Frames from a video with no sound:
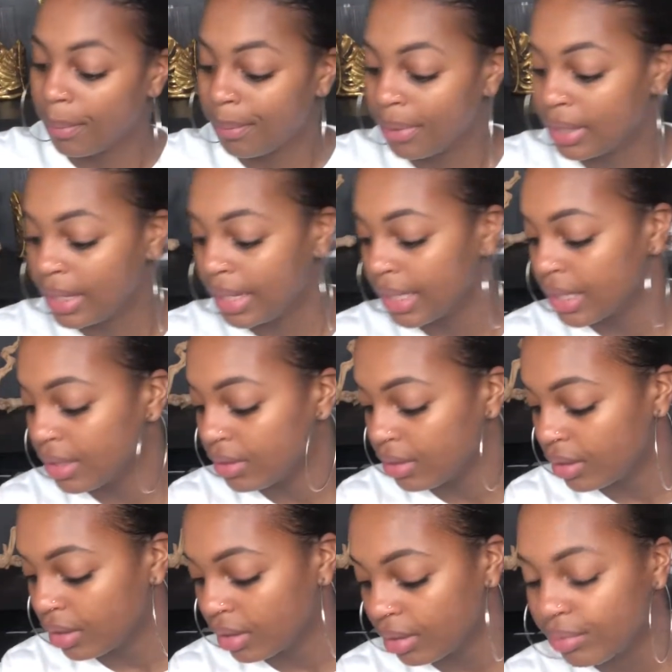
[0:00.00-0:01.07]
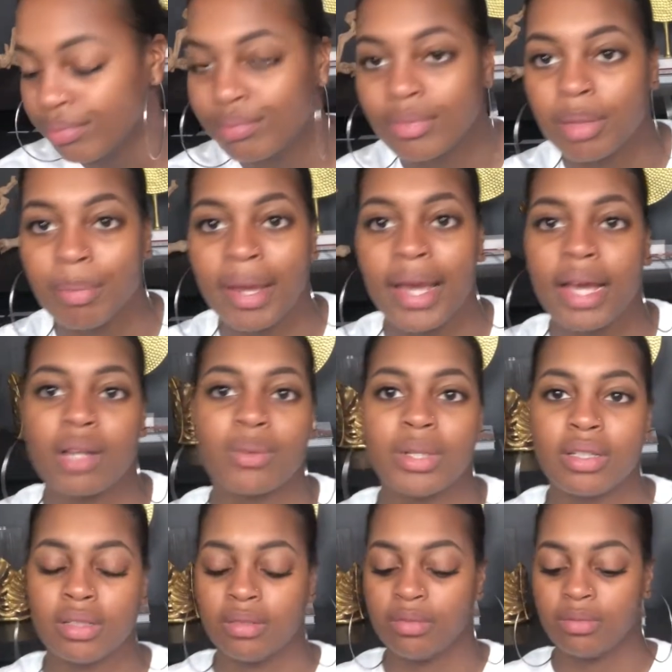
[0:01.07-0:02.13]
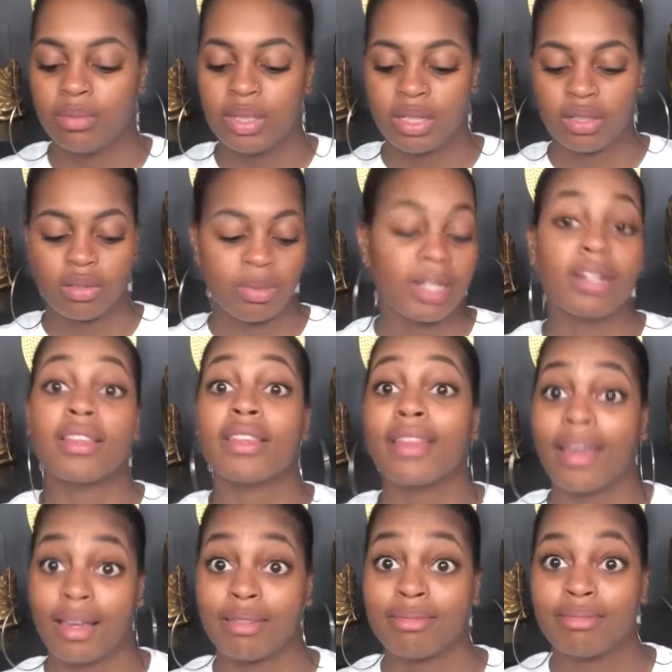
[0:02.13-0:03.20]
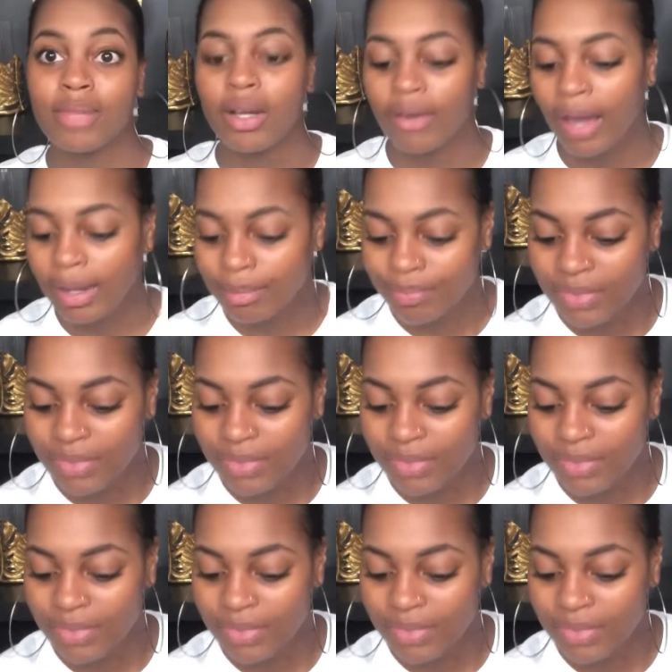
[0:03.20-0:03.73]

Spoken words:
But the back, we can do better than that. Okay.